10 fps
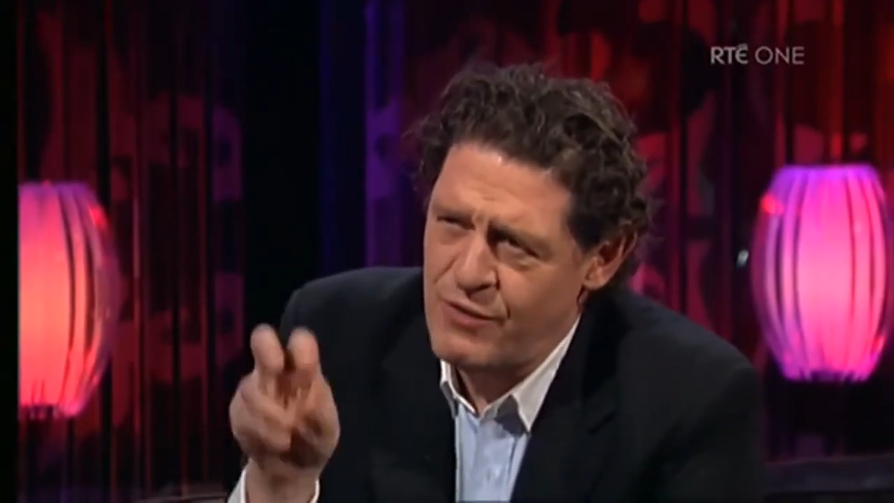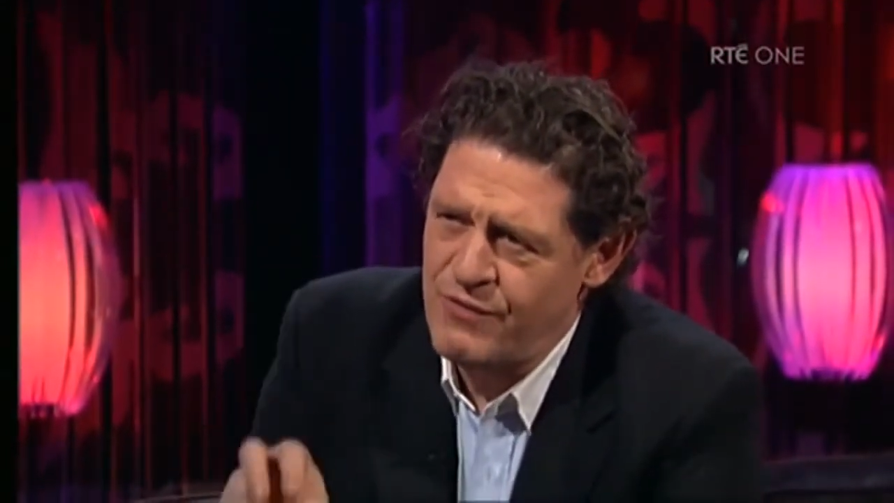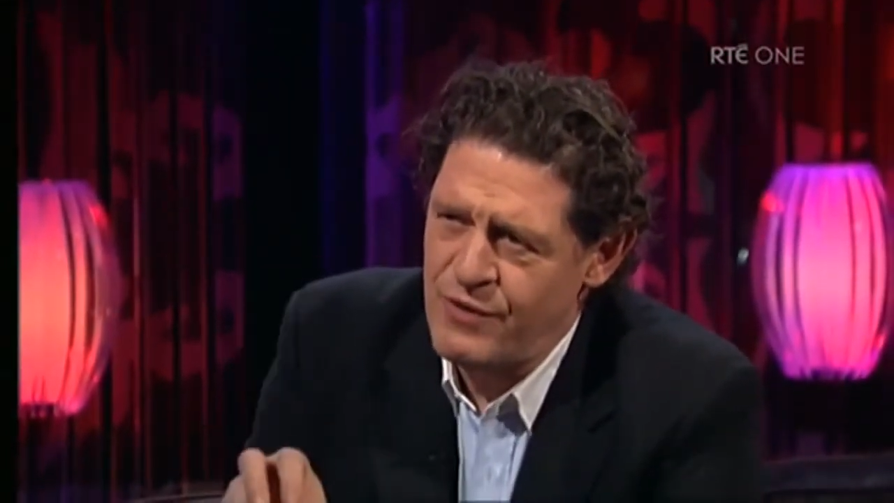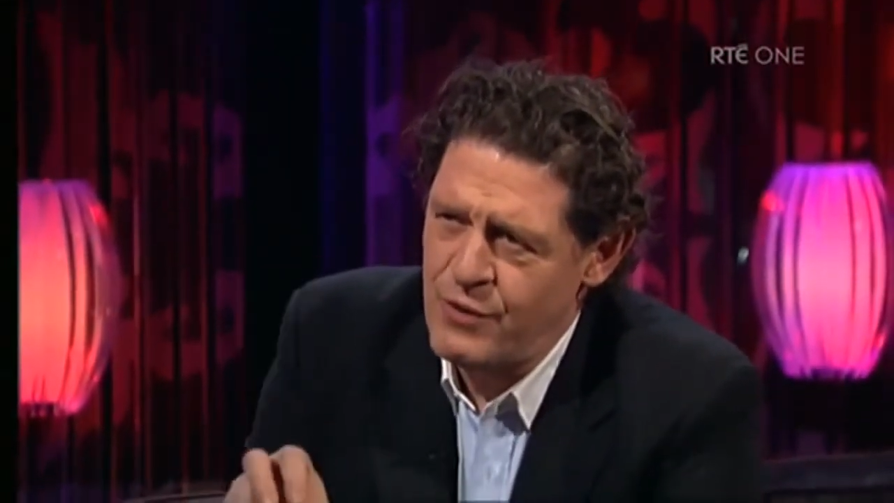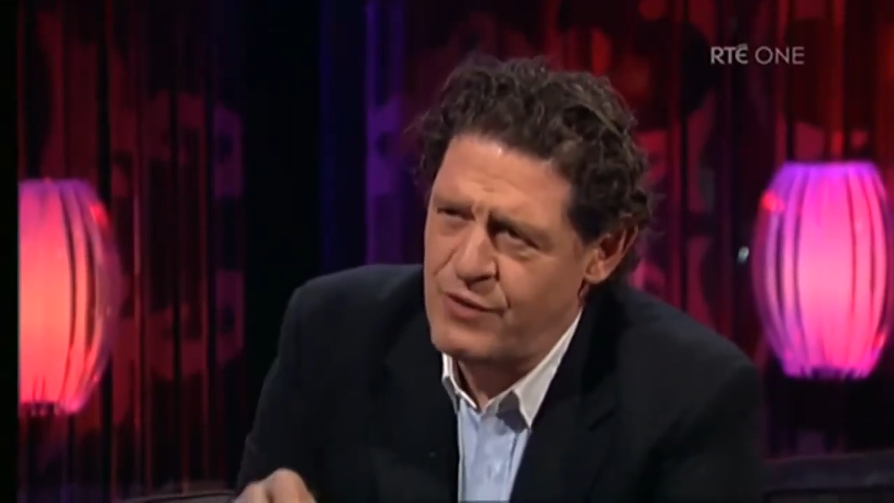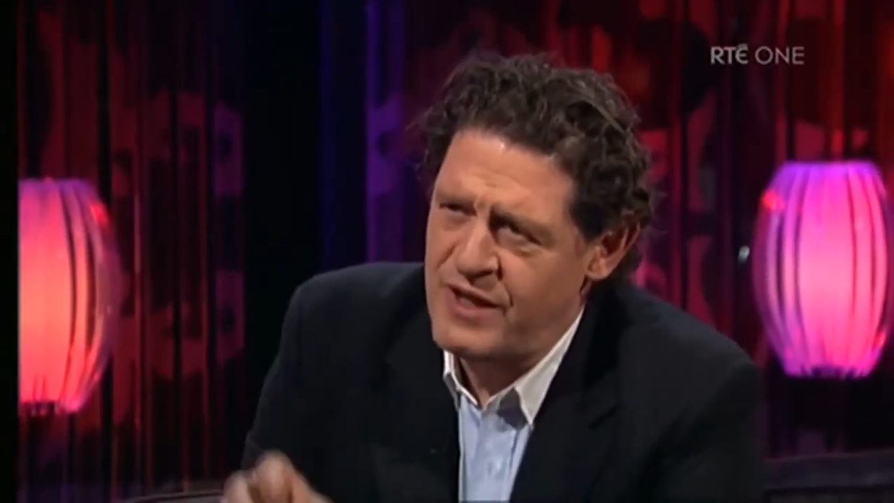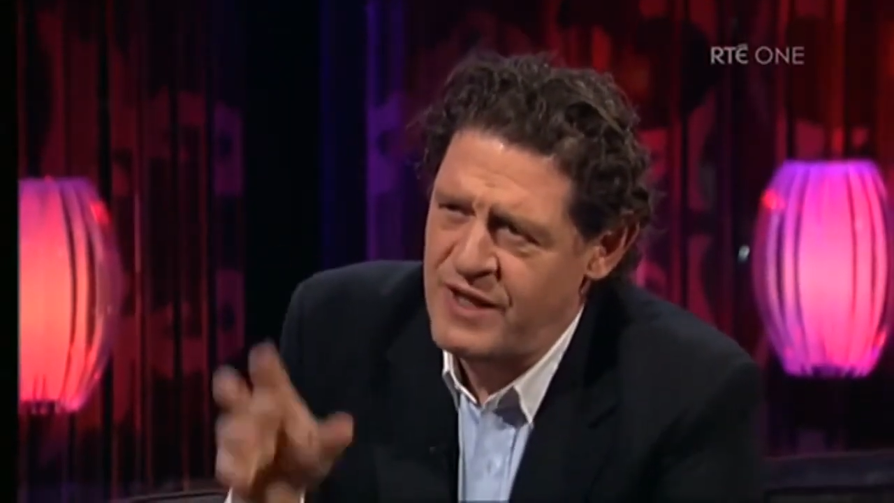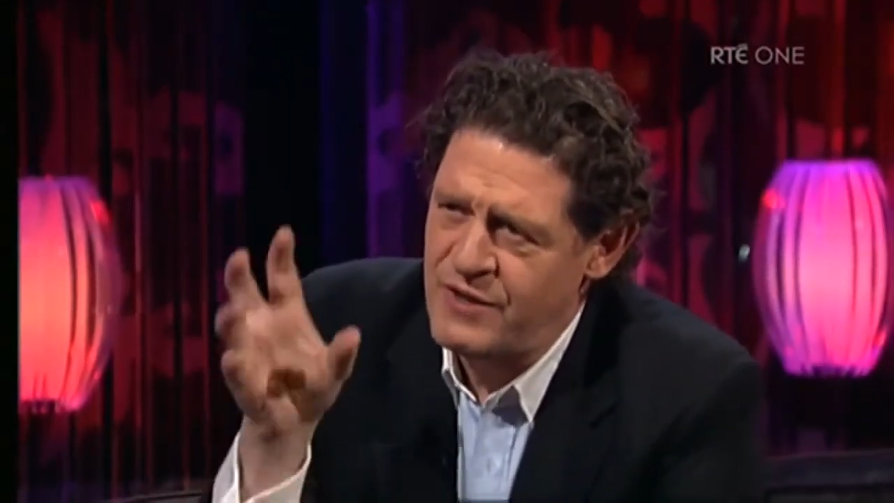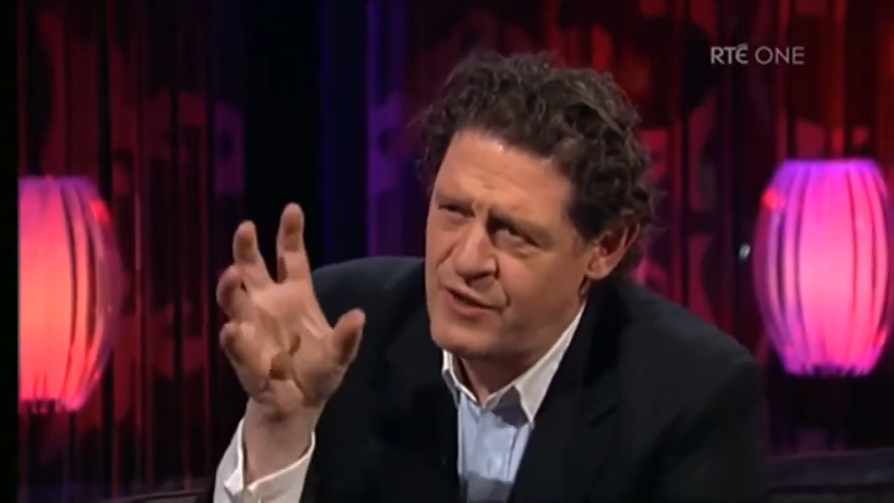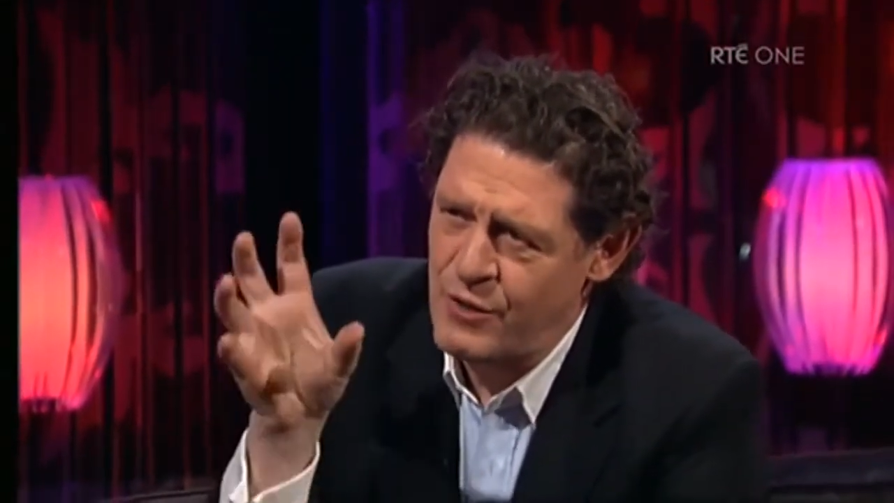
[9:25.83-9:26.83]
your food,
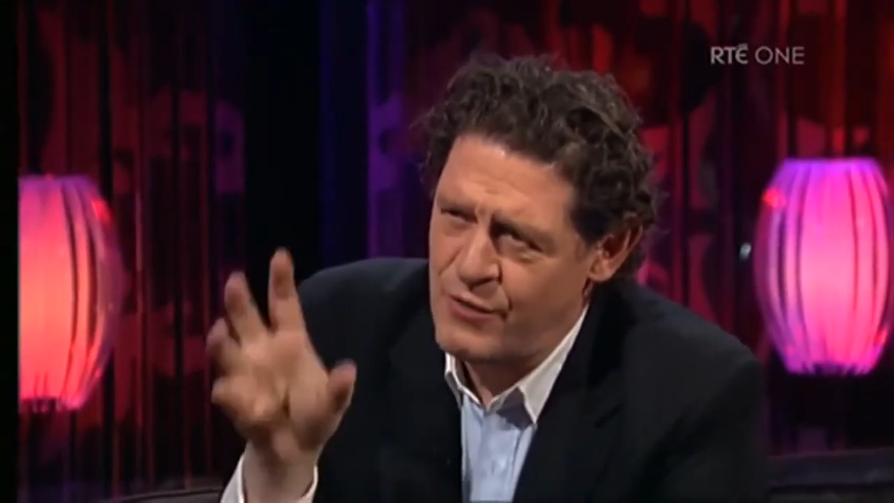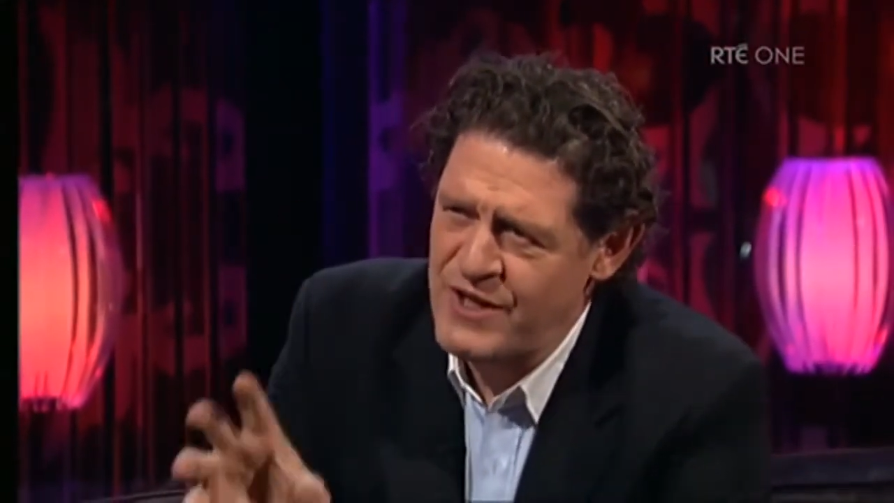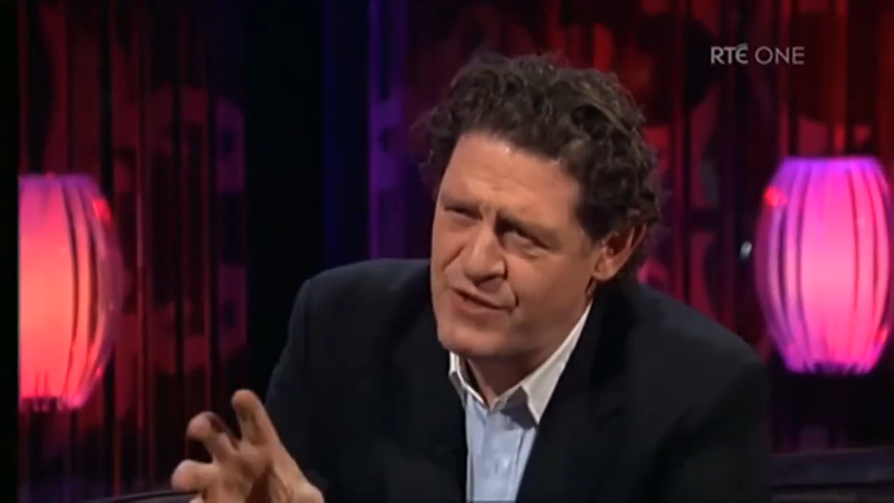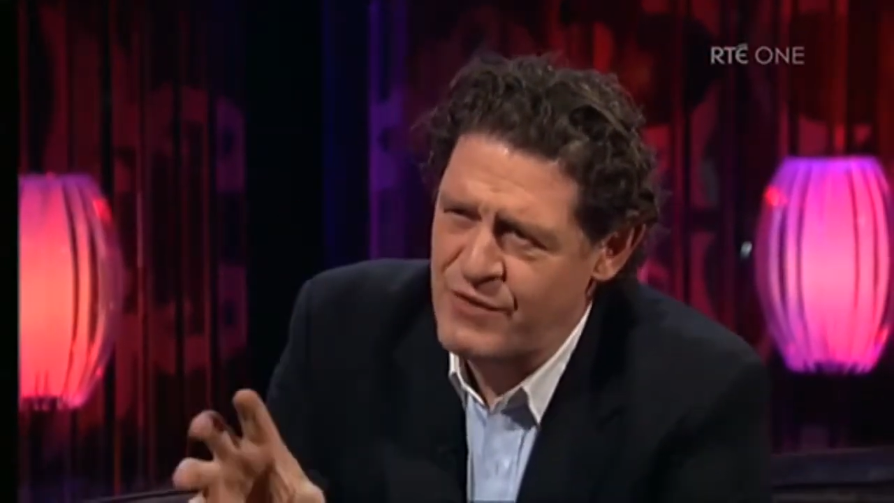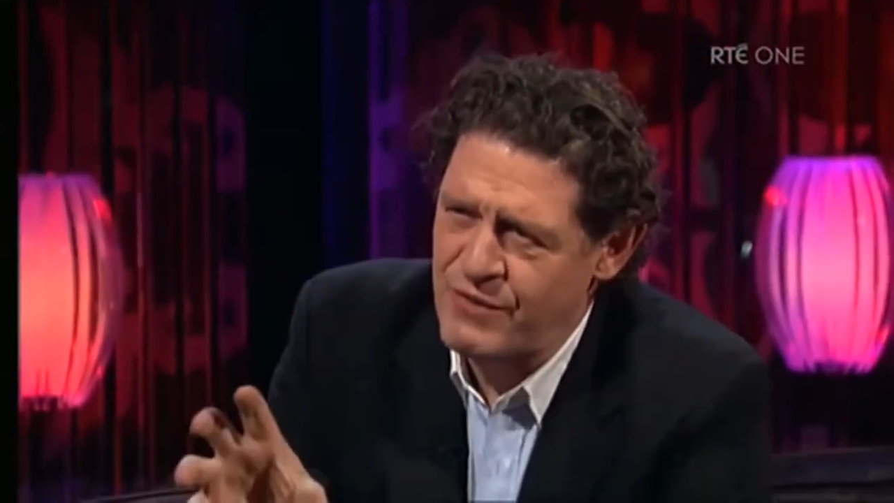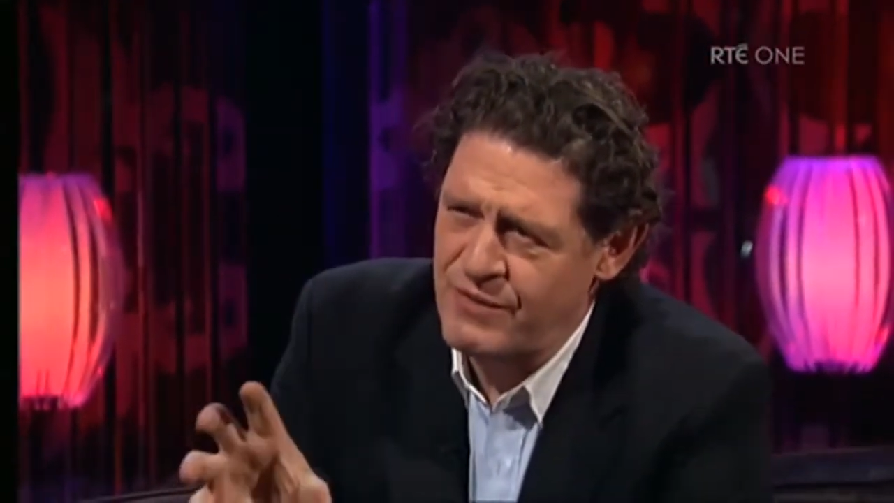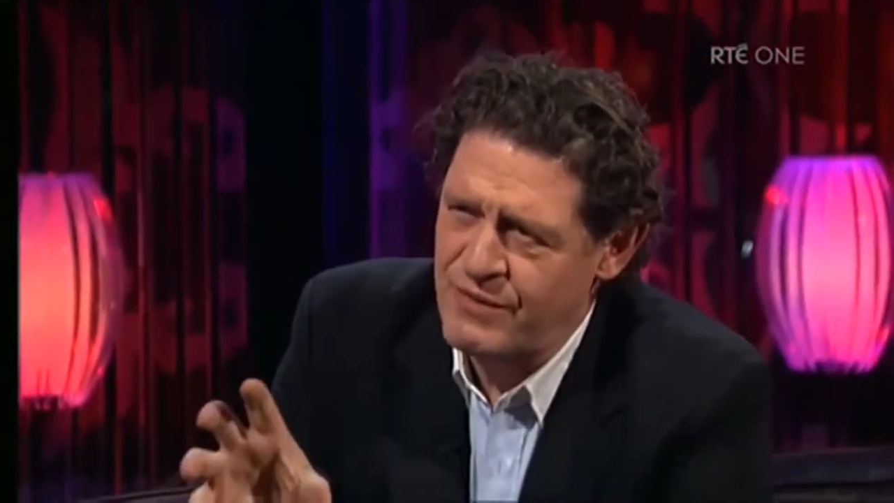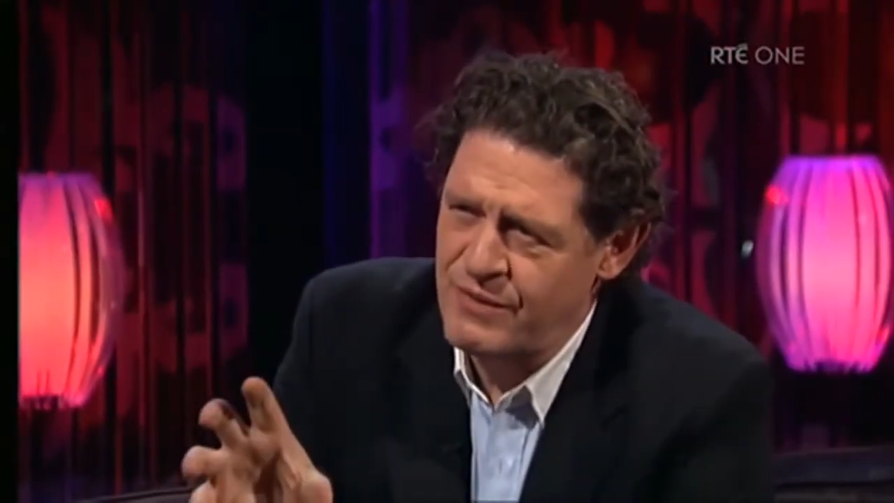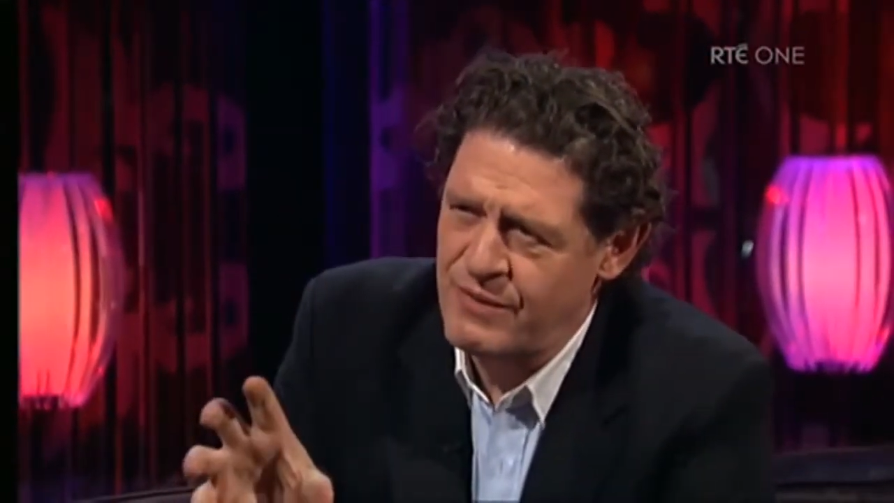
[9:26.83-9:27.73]
into your restaurant.